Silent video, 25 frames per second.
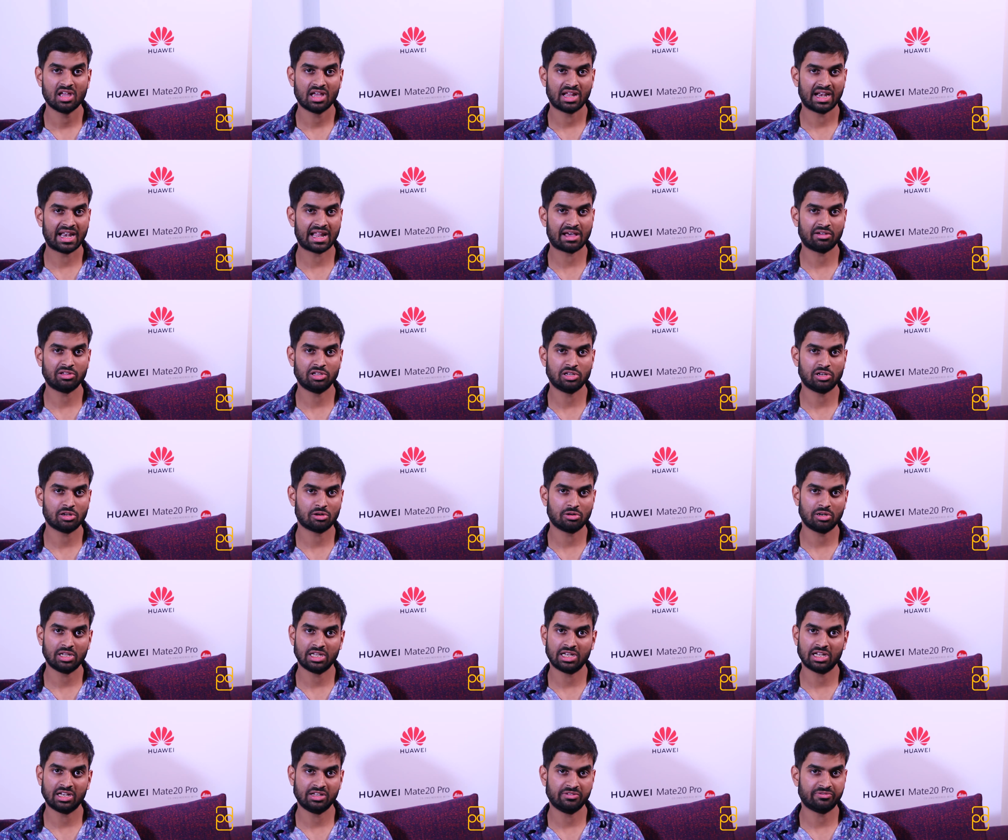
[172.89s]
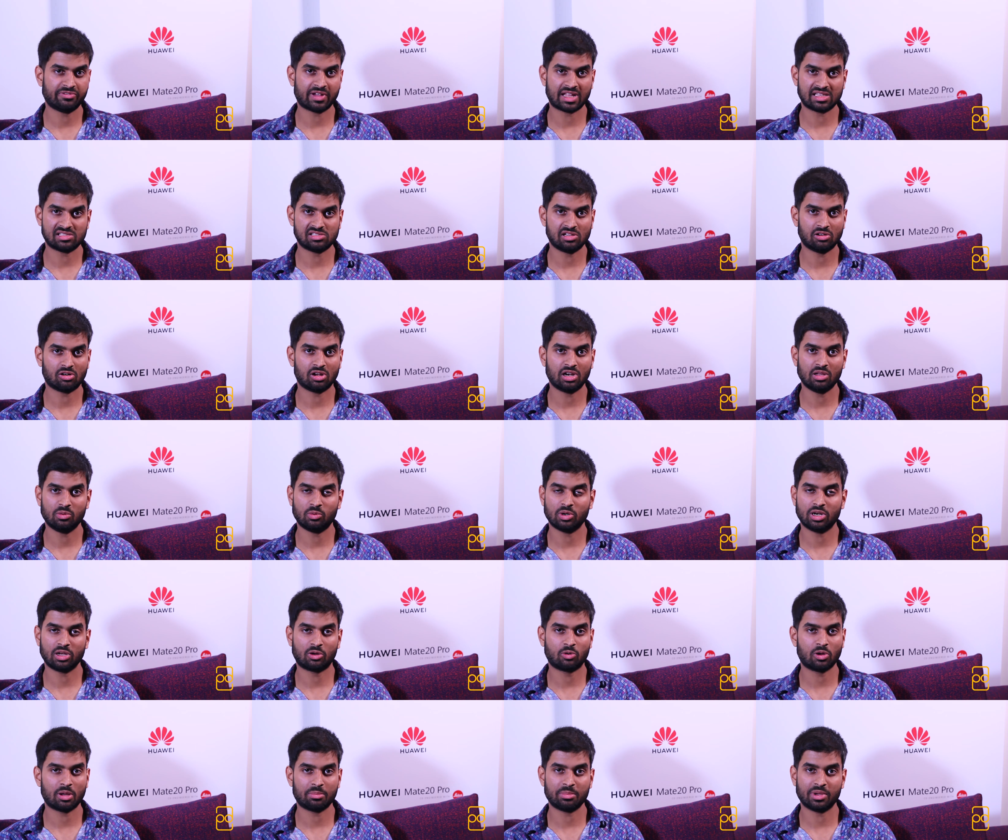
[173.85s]
Now you don't need any fancy Hollywood
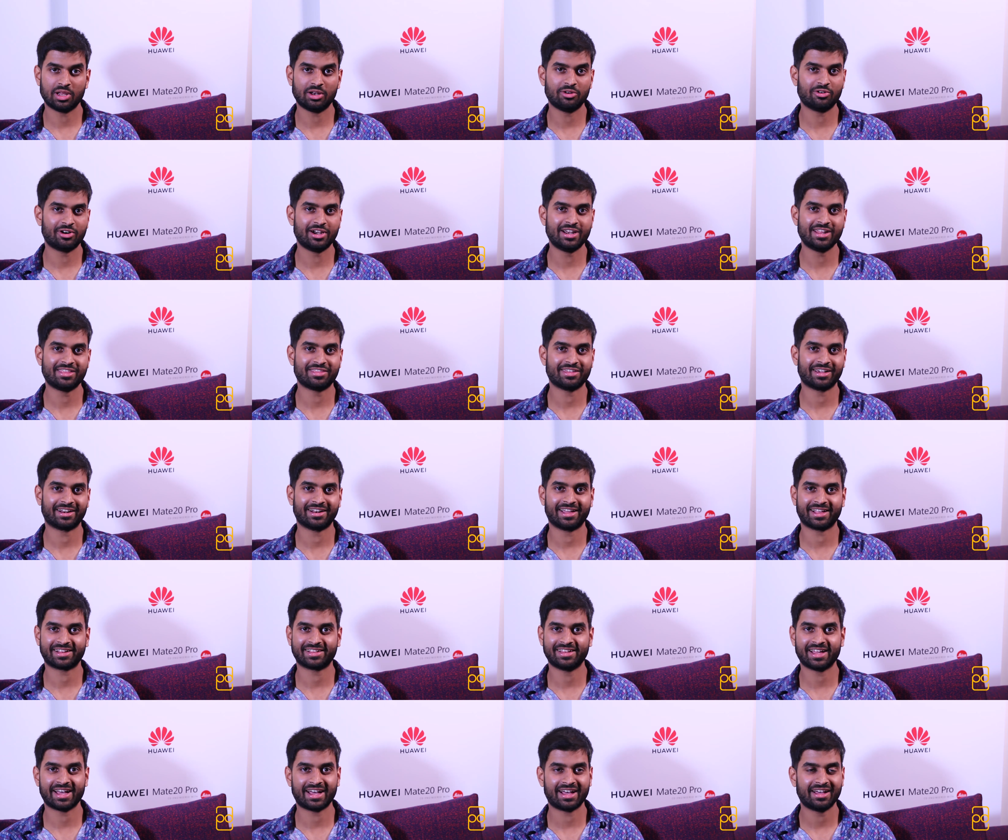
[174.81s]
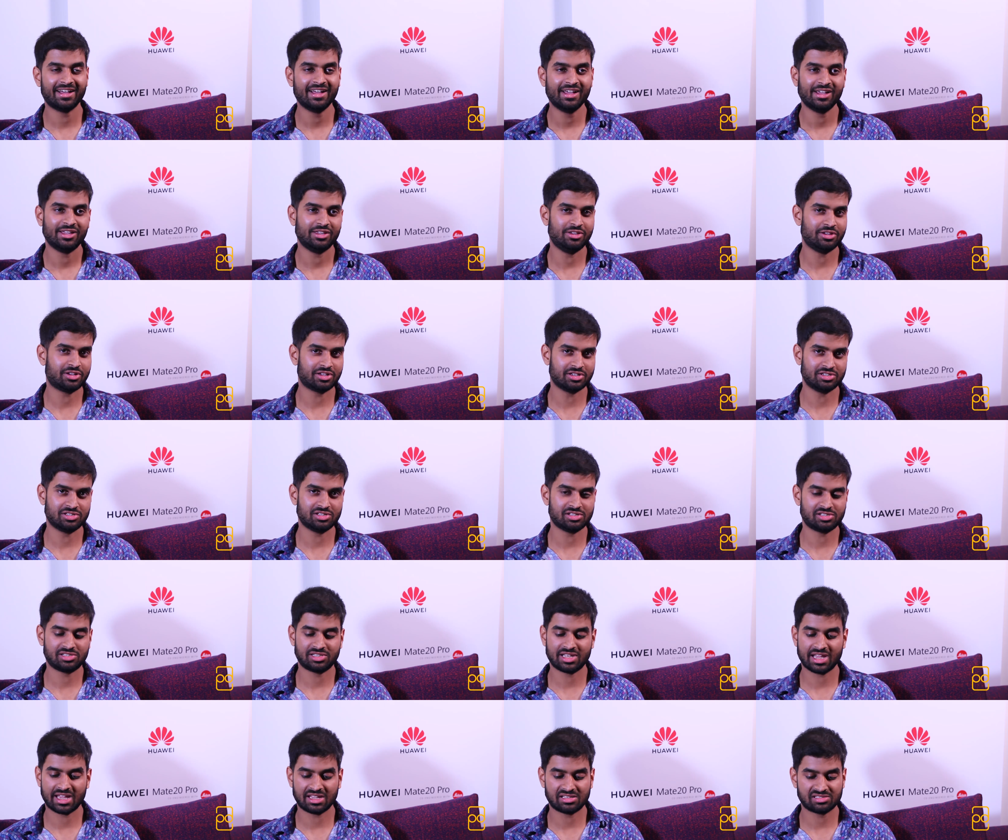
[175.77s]
equipment or anything like that. You can
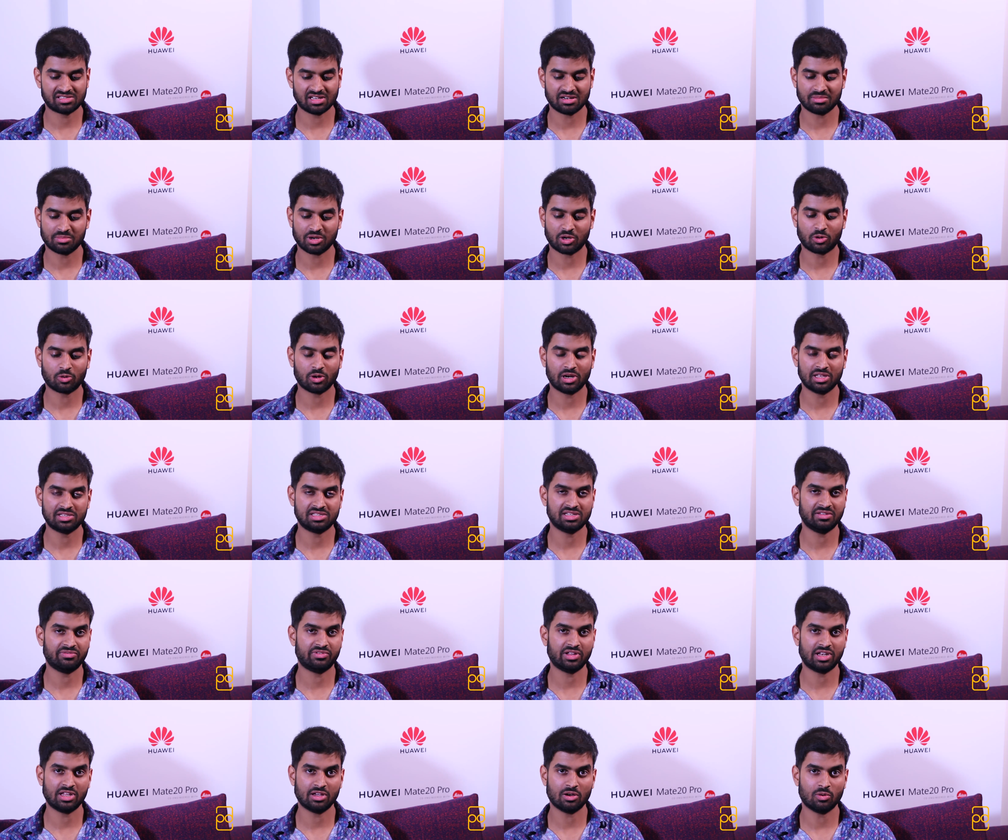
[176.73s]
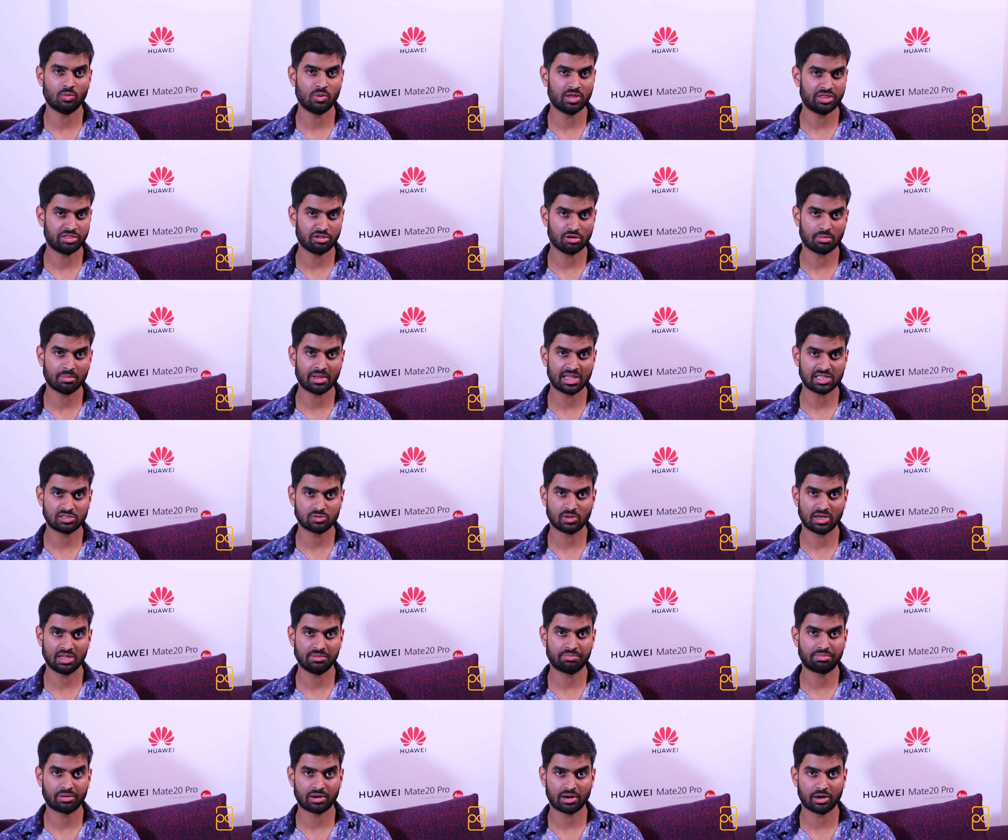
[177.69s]
just take cinema quality video with your Mate
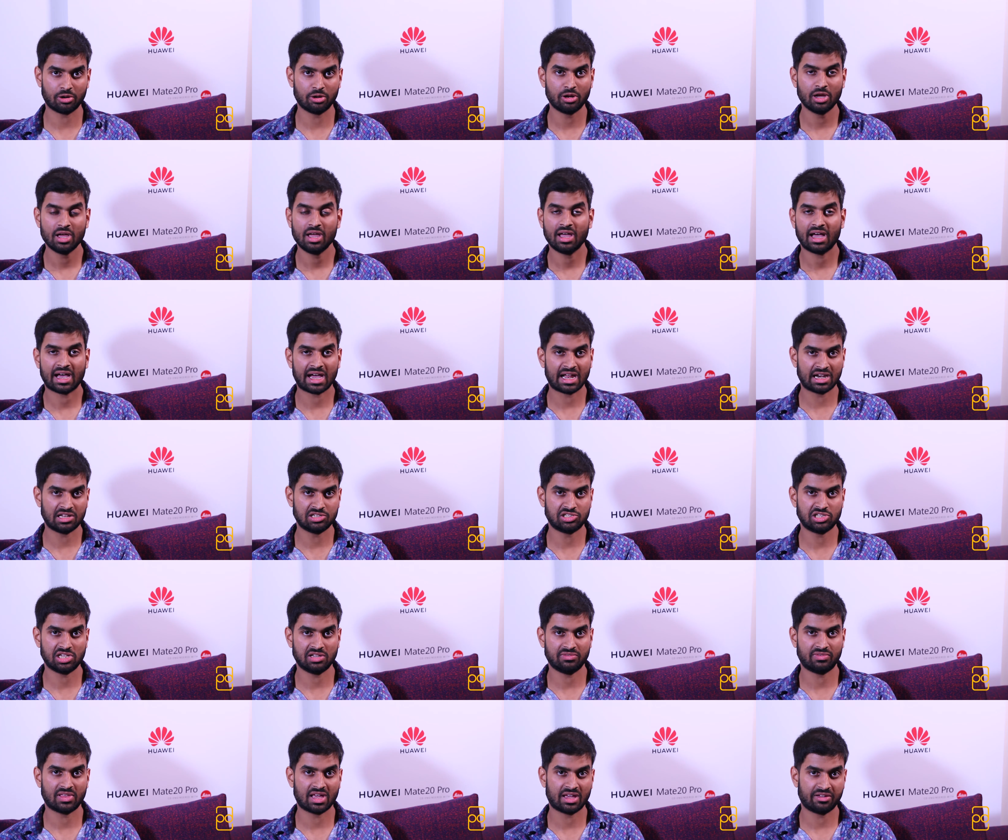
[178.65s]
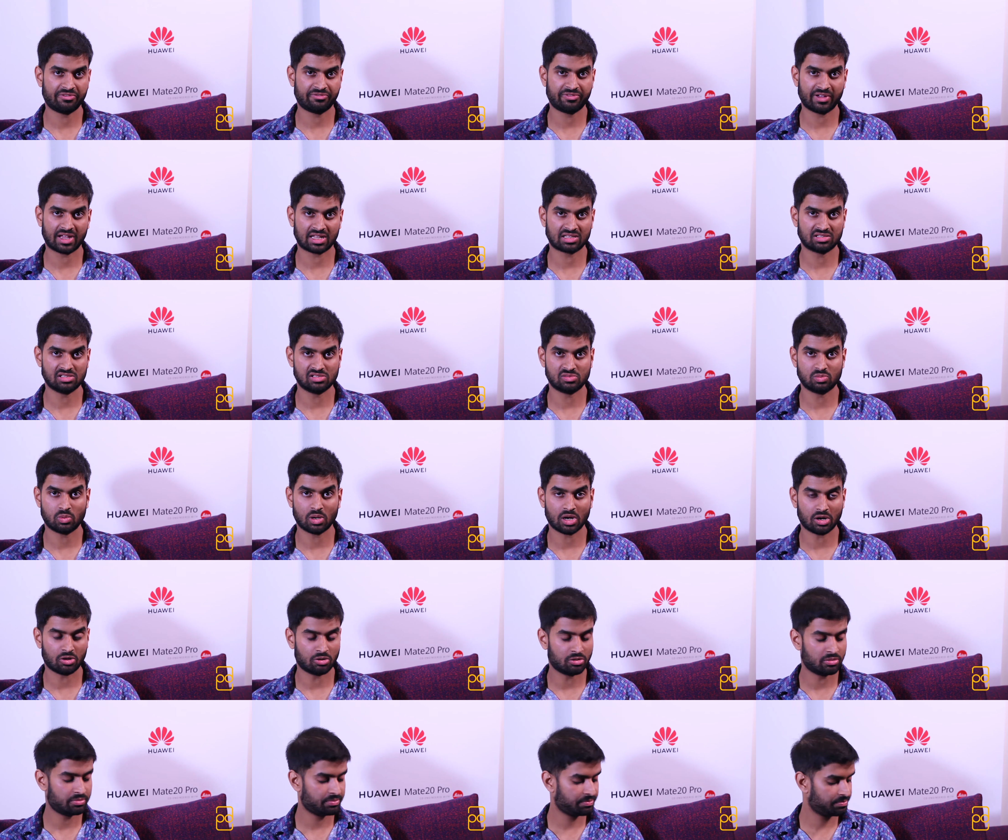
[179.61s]
20 Pro and achieve that effect as
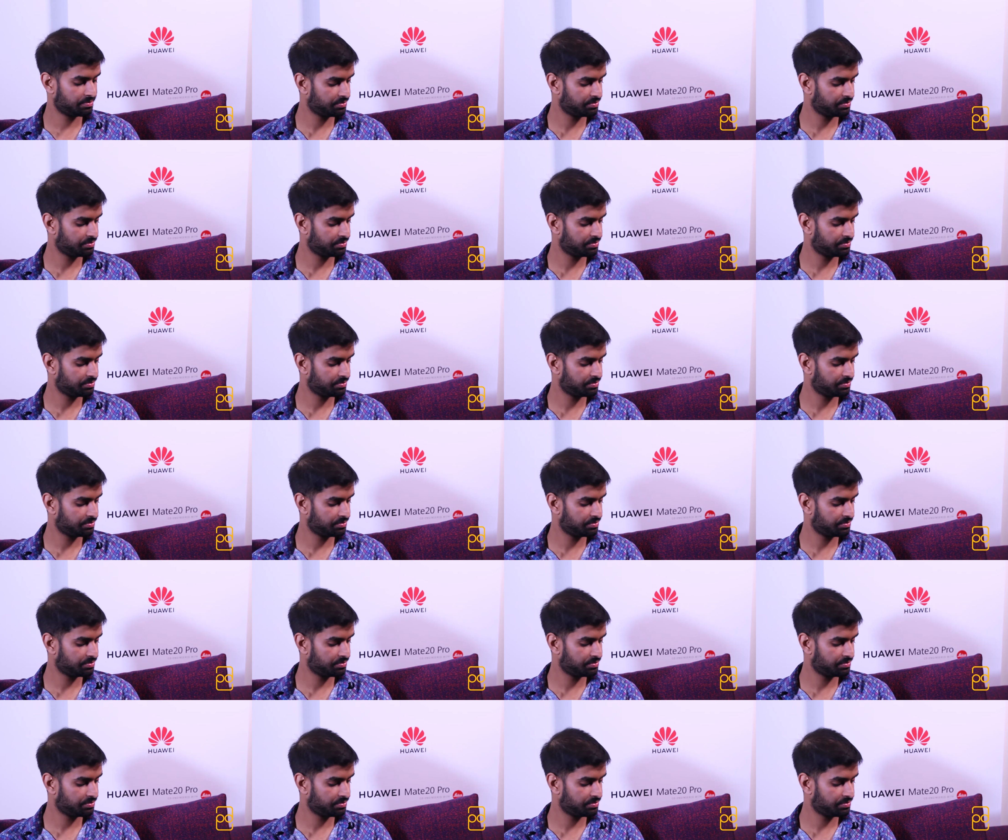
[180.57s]
well.